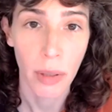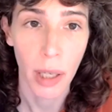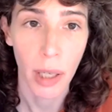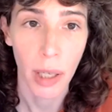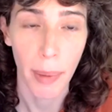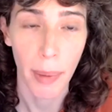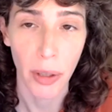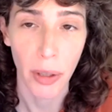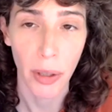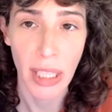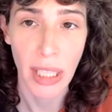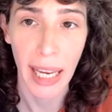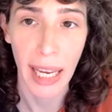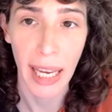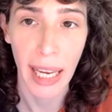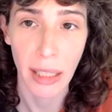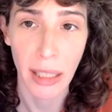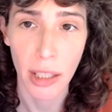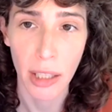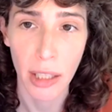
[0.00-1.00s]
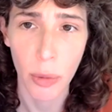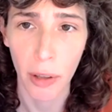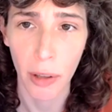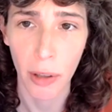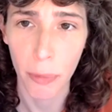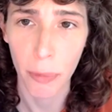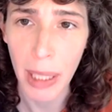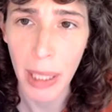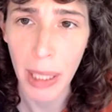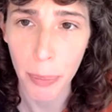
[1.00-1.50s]
about 10 to
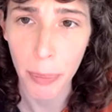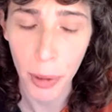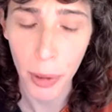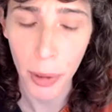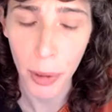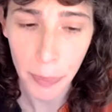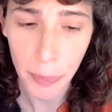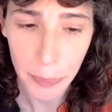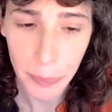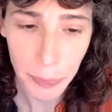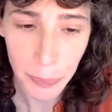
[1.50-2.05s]
12 people